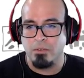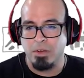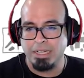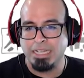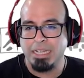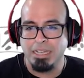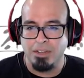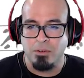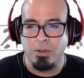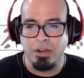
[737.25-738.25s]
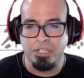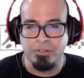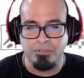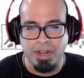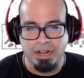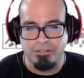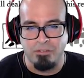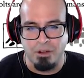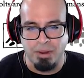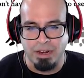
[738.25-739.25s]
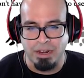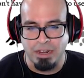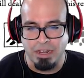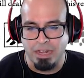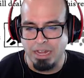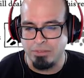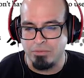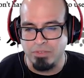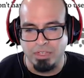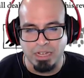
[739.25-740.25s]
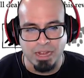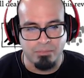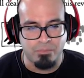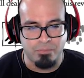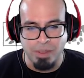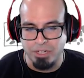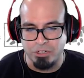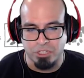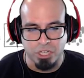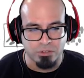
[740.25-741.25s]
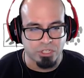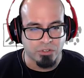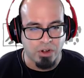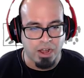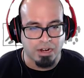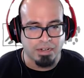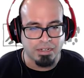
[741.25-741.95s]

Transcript: What? Why aren't you fighting for me? I made you so strong!